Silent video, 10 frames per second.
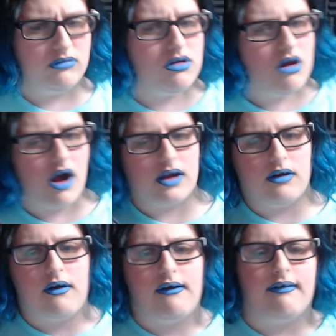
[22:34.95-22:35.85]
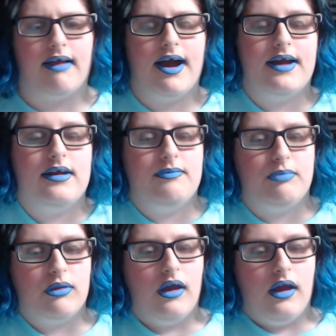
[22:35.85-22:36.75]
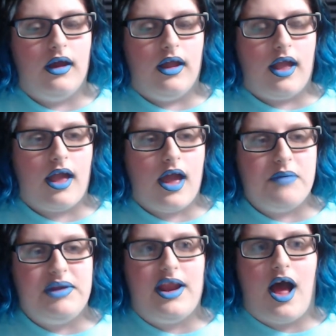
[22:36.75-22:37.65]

Not at all. I mean,